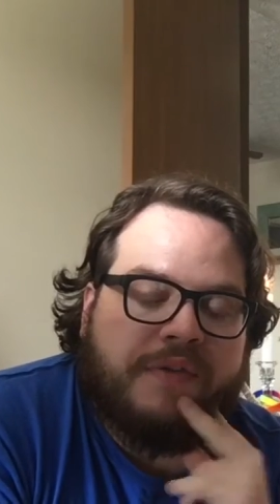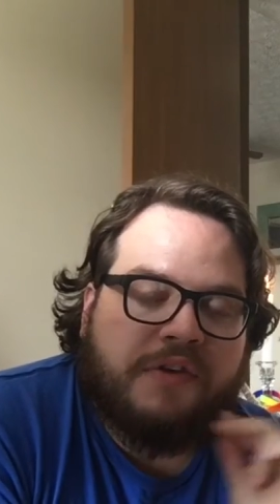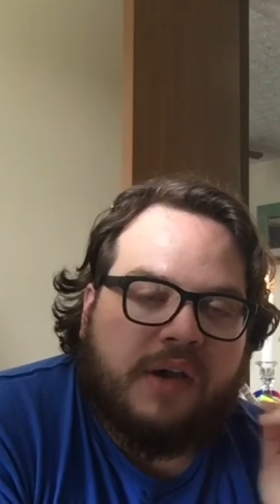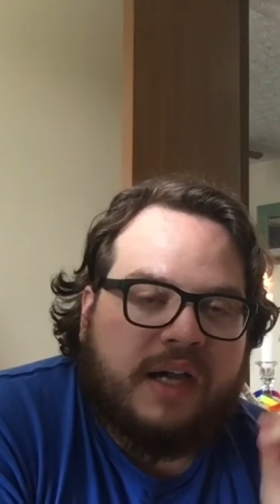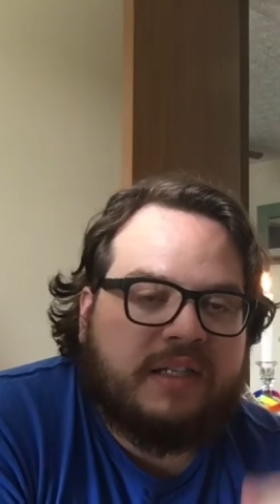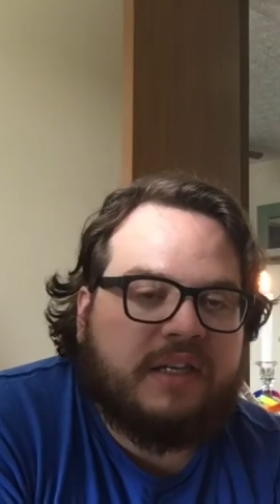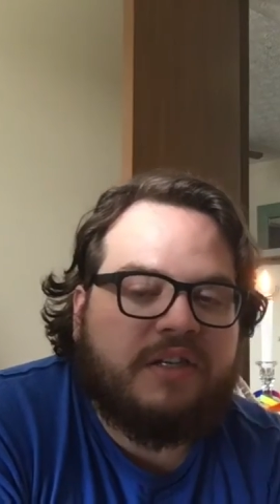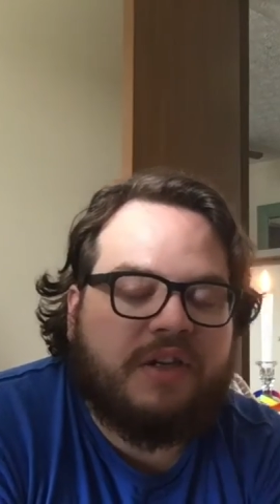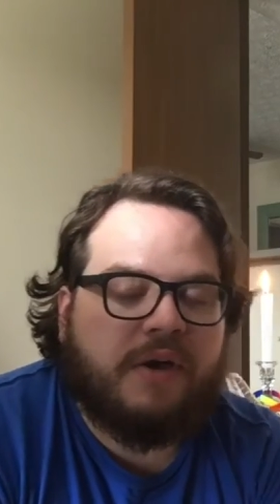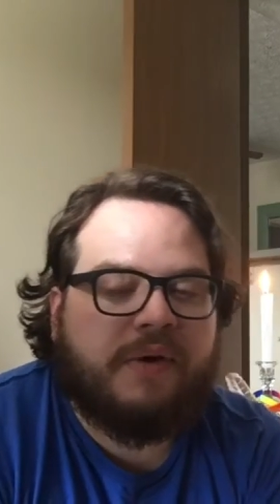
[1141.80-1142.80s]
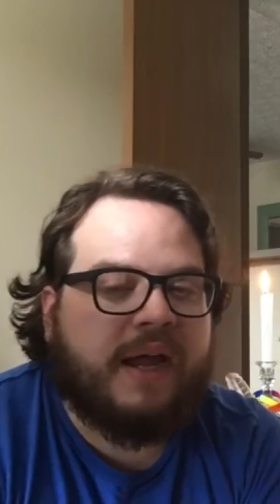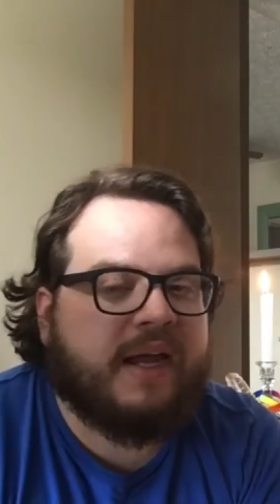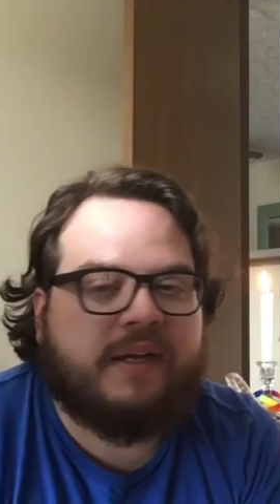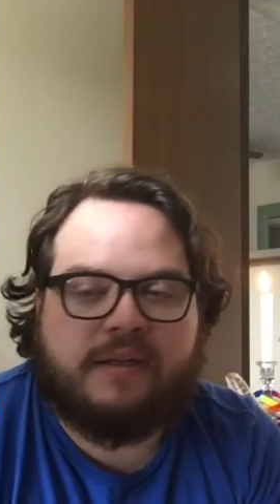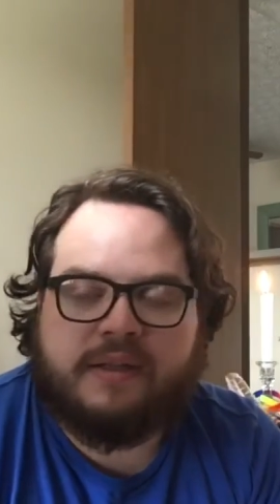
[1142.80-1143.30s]
if you guys can
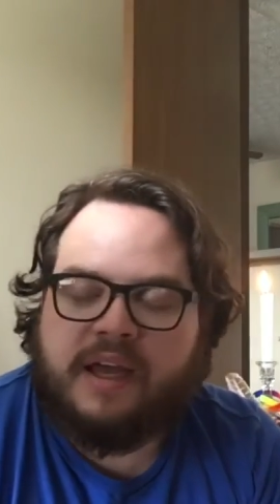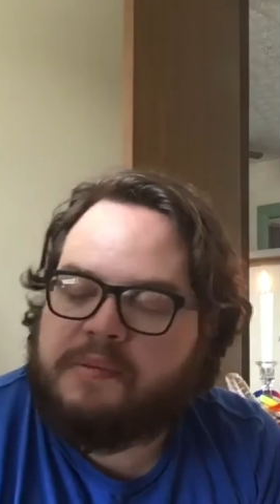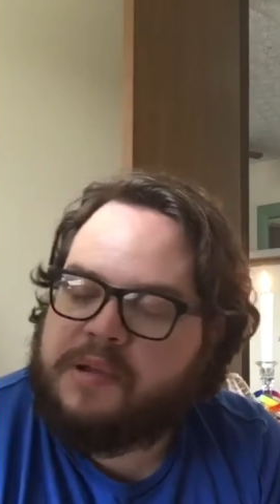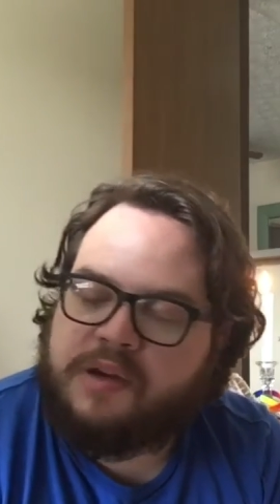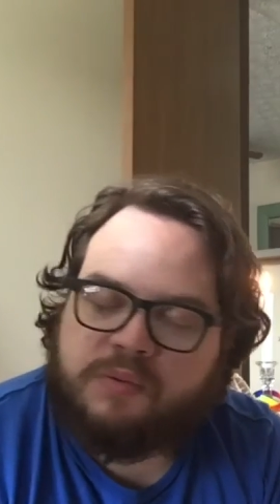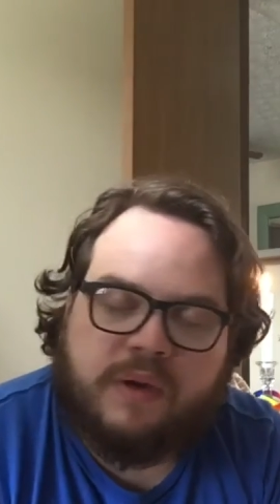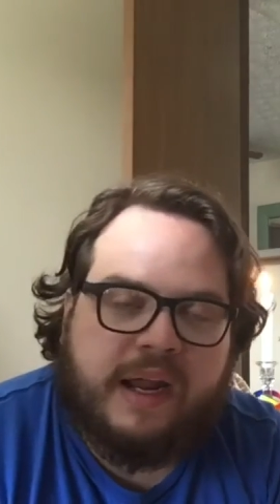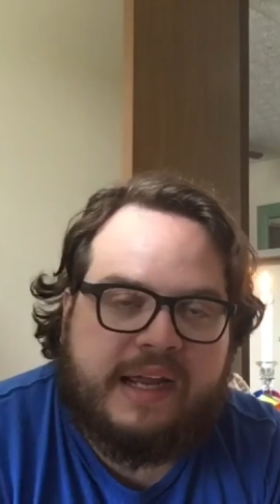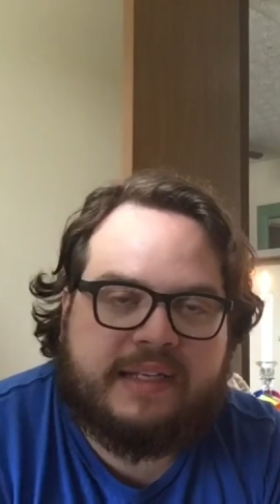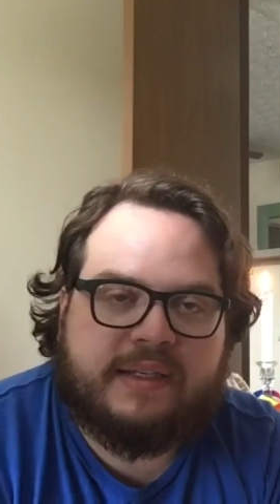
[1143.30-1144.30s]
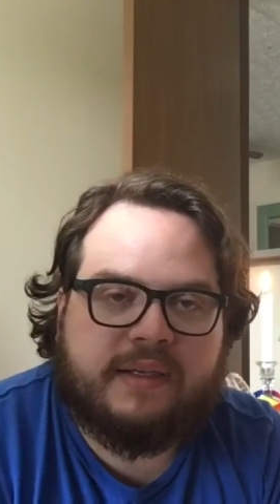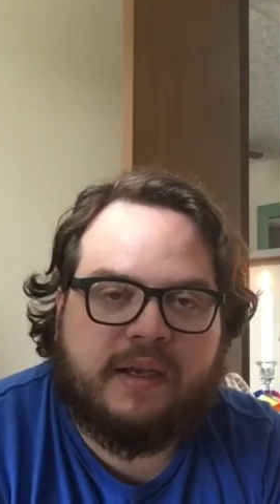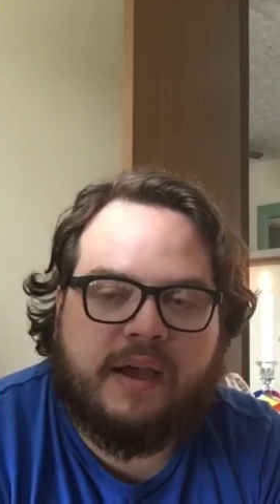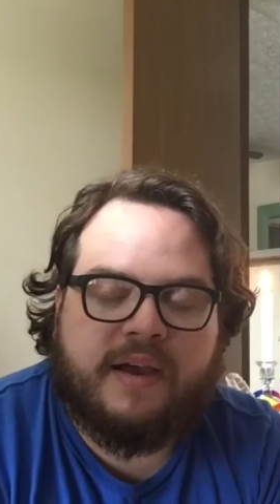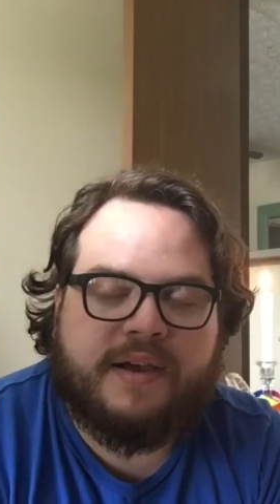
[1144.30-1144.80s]
donate, that'd be great.
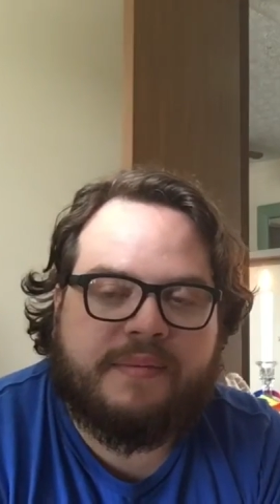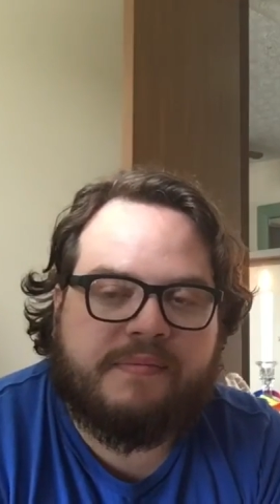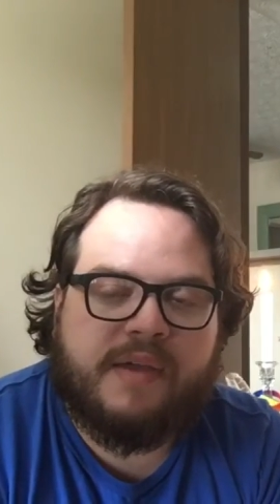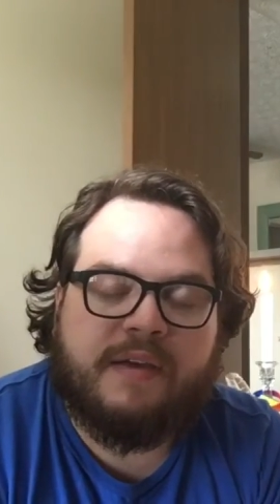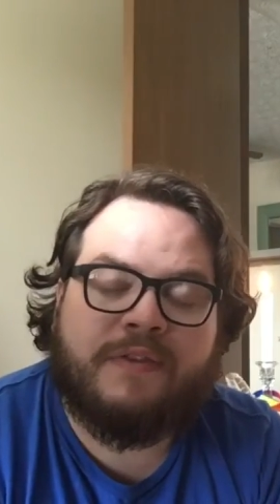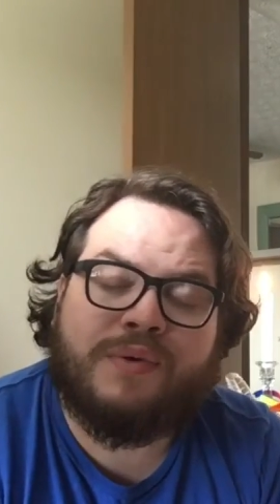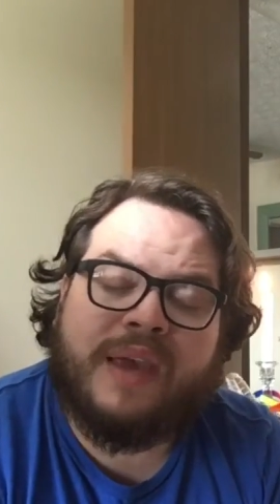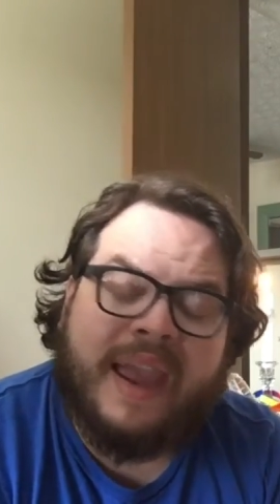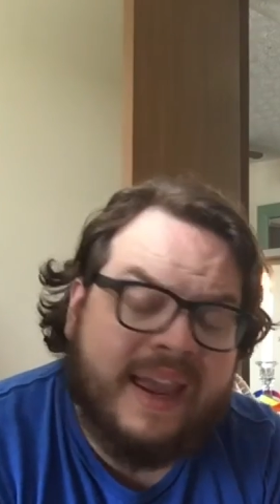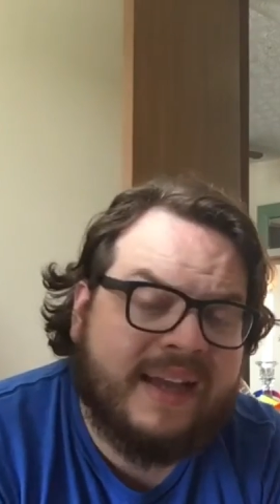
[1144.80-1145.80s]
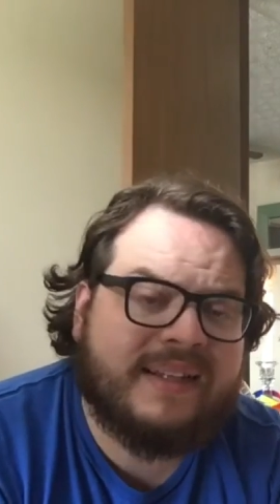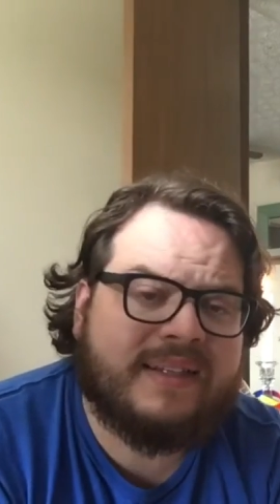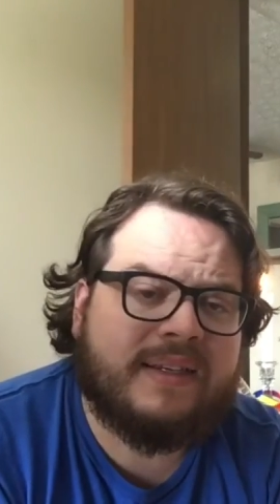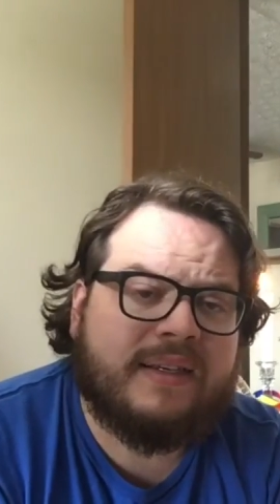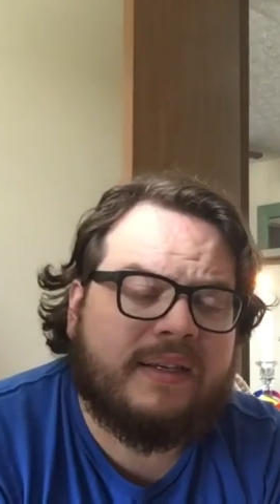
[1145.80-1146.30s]
If you can't,